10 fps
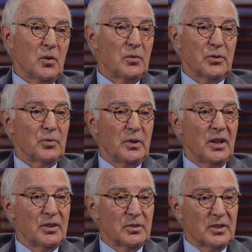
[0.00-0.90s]
over
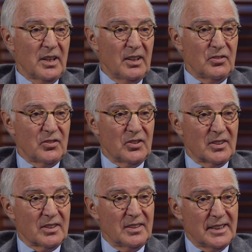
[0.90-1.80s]
300 cases at
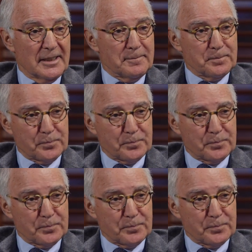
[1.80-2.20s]
the clinic.